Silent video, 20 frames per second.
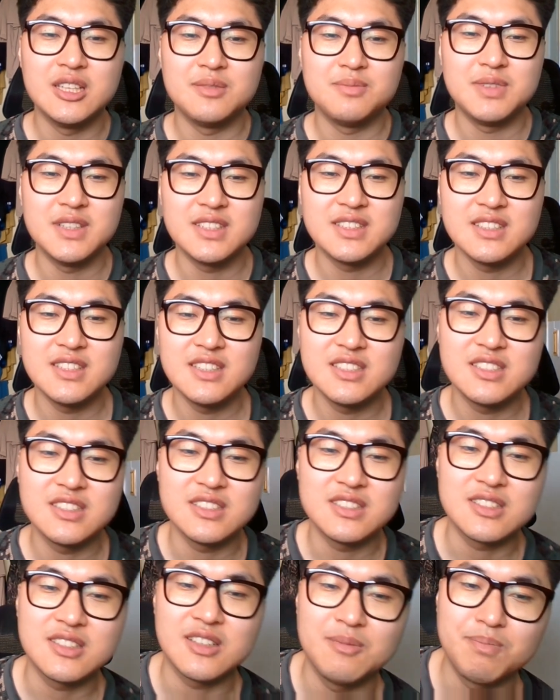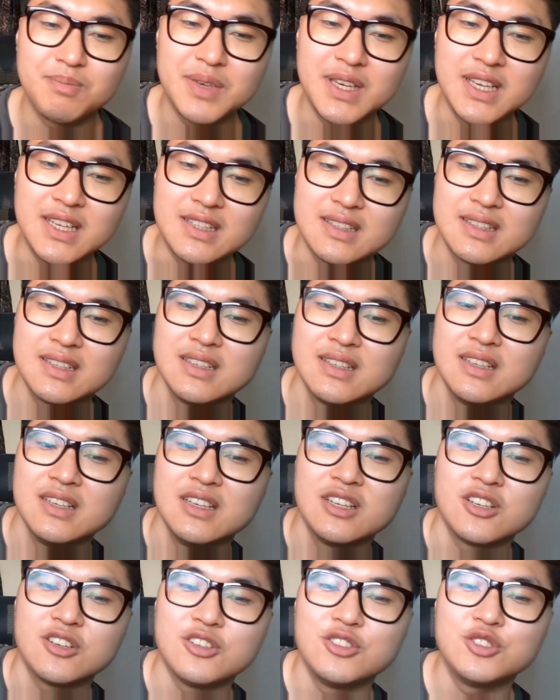Businesses compete.
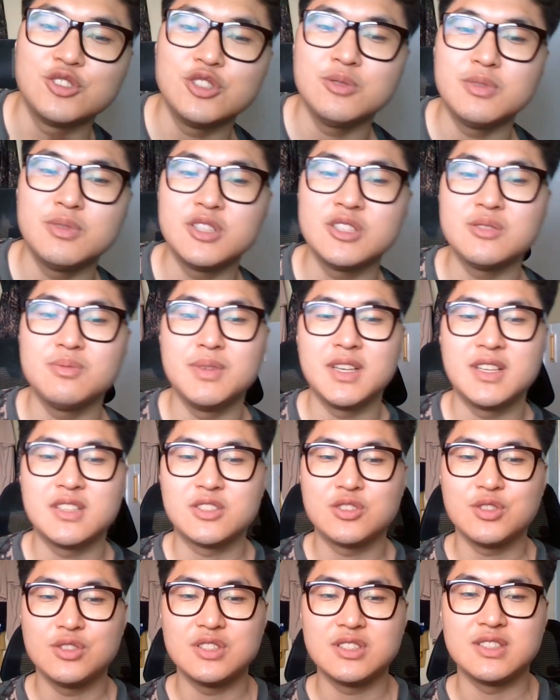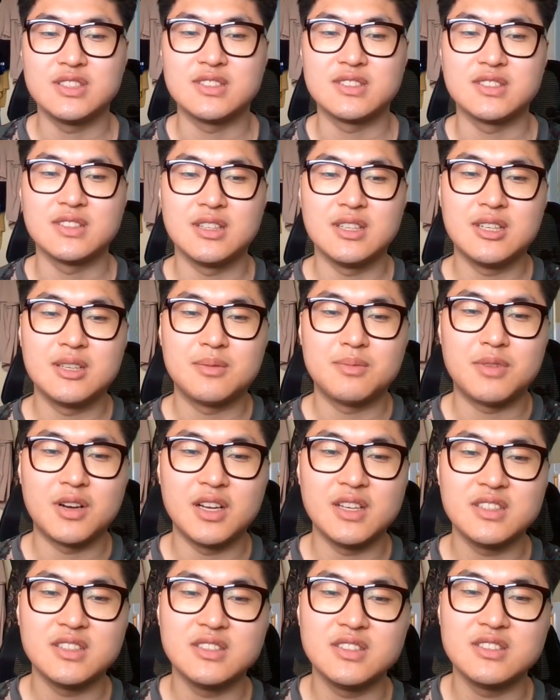Consumers make choices.
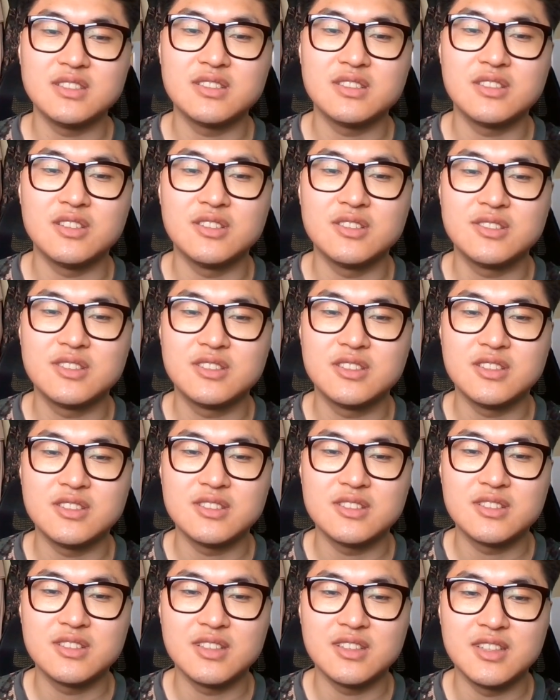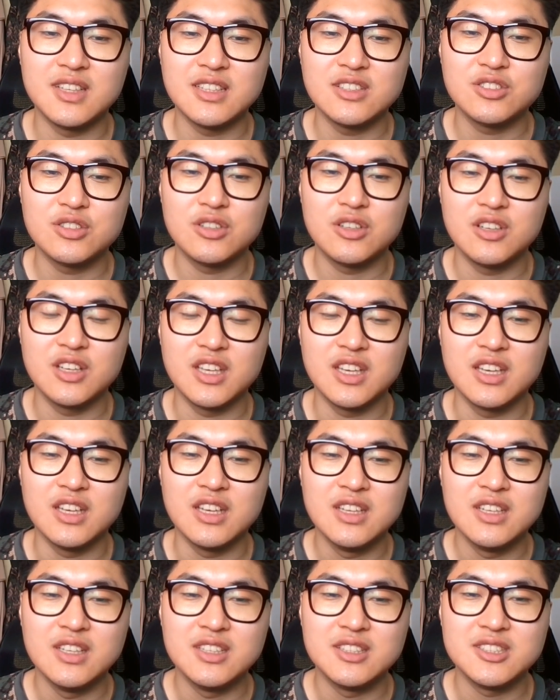Prices adjust naturally.
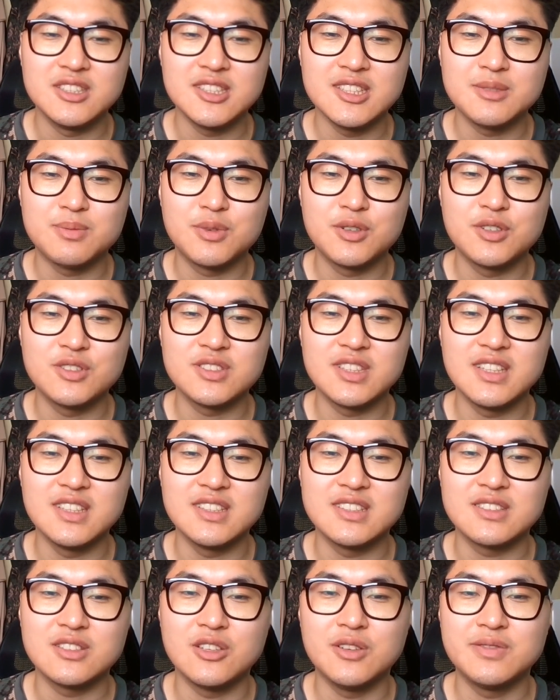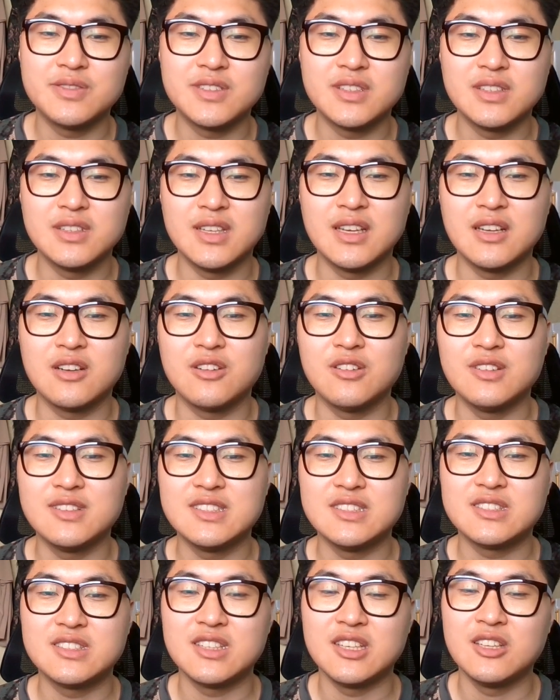This process often
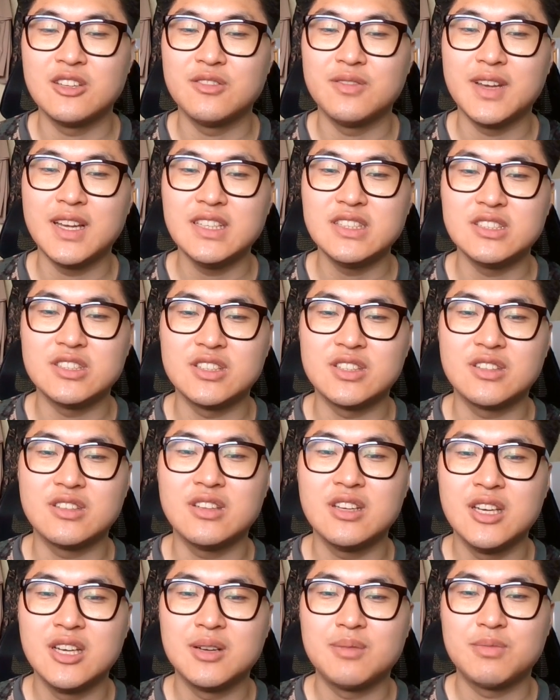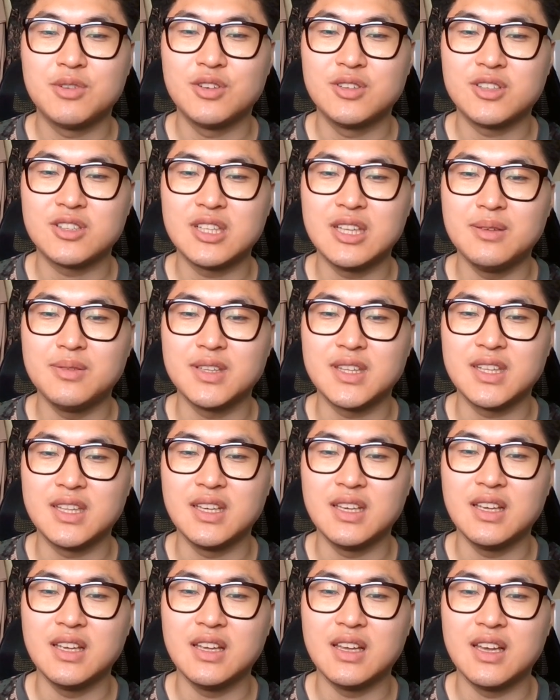encourages innovation,
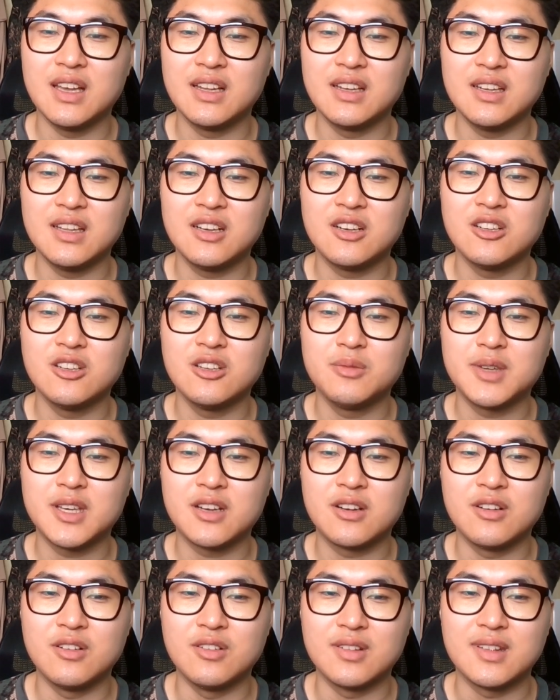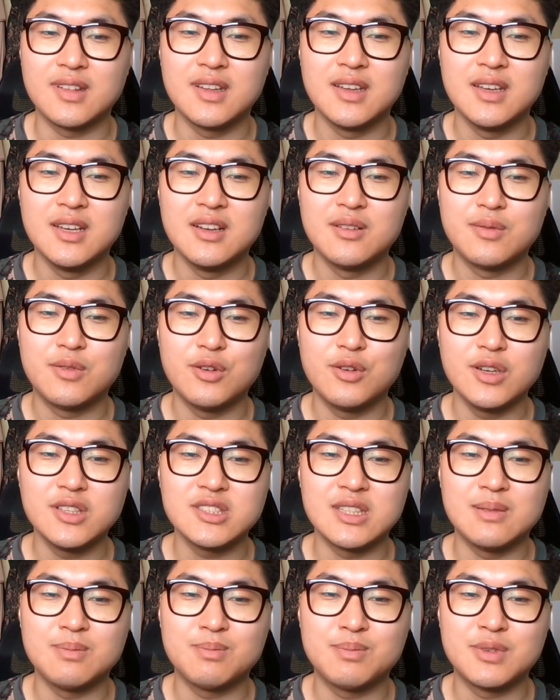productivity, and economic growth. For
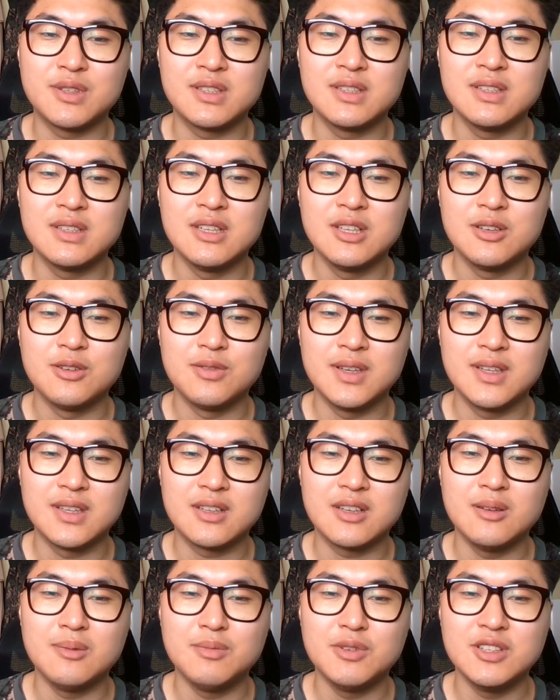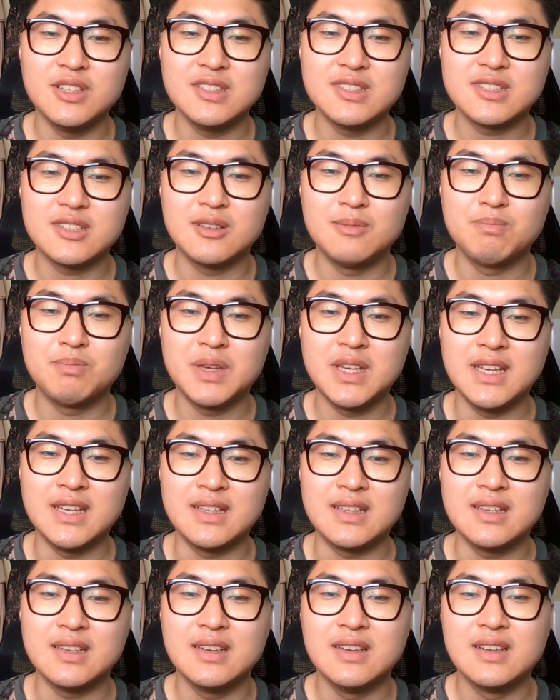example, when companies compete,
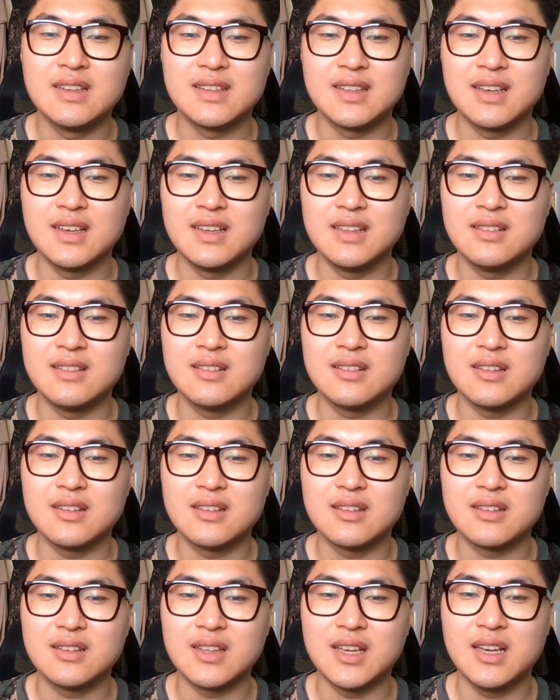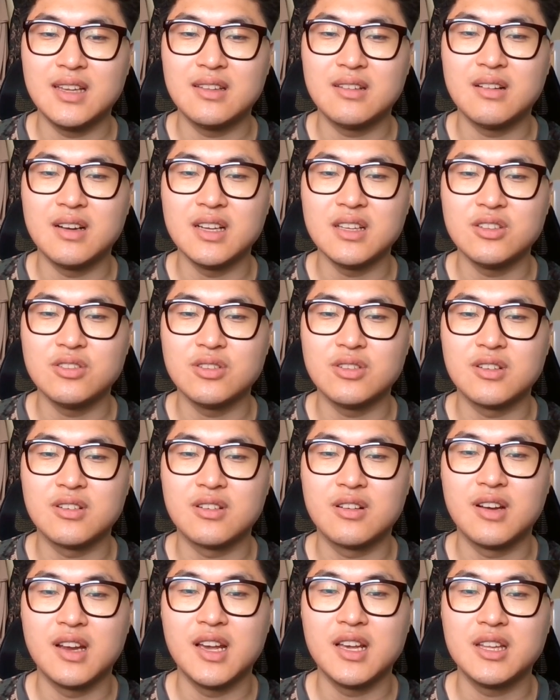they try to
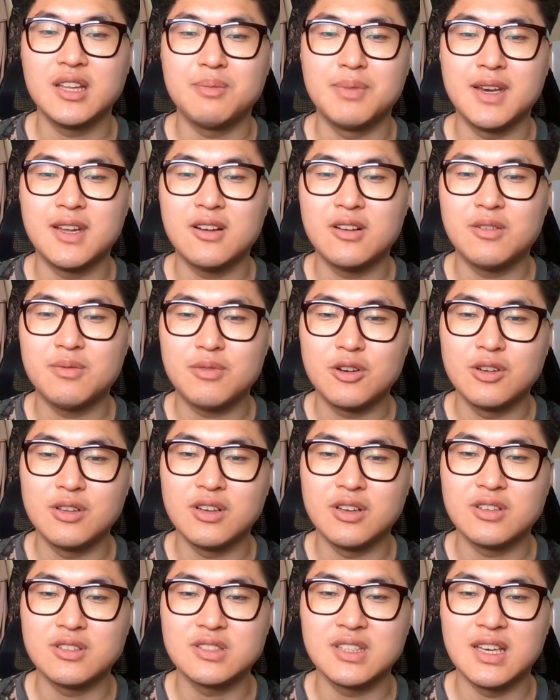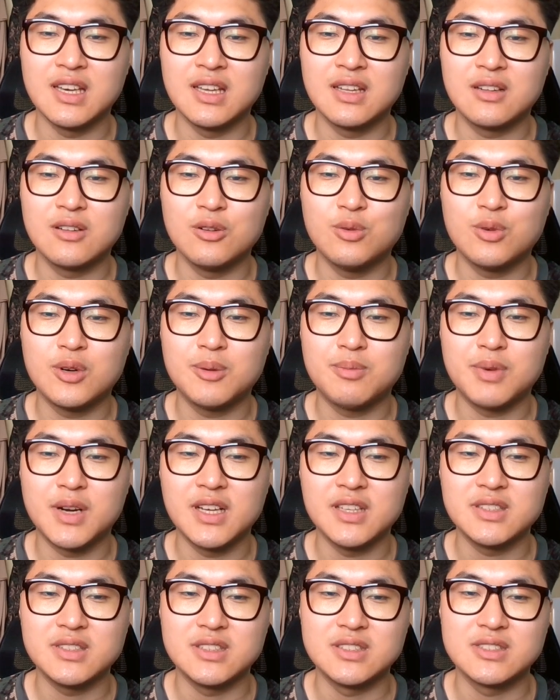create better products at lower
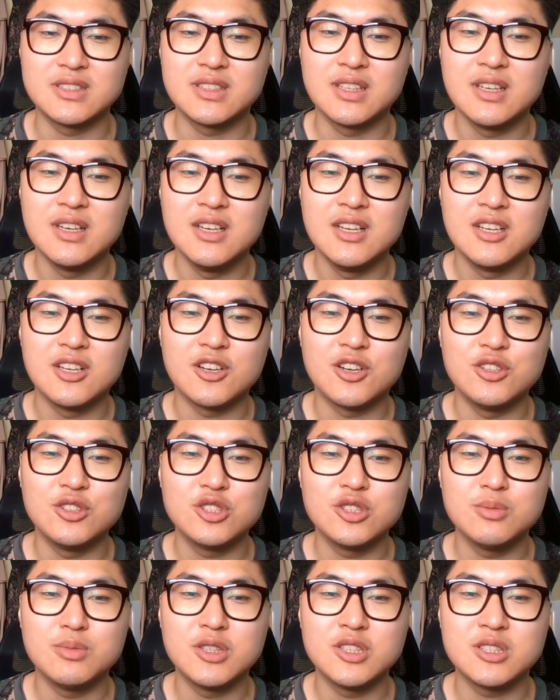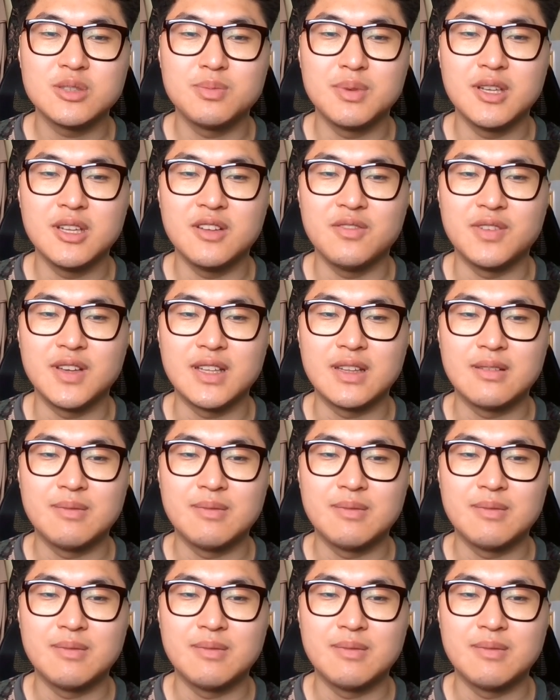prices. Consumers benefit.